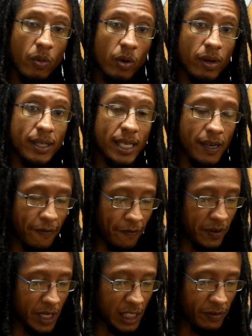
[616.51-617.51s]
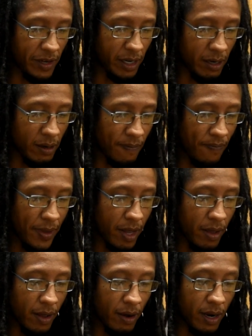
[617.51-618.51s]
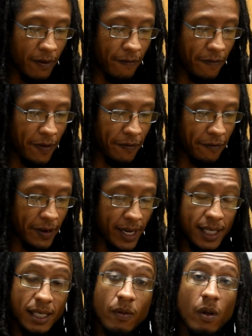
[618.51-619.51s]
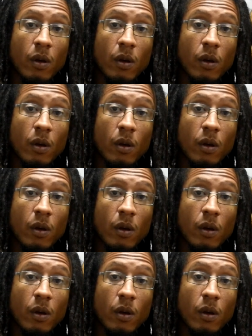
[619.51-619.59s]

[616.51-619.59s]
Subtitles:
We're going to take the first finger on the 5th fret.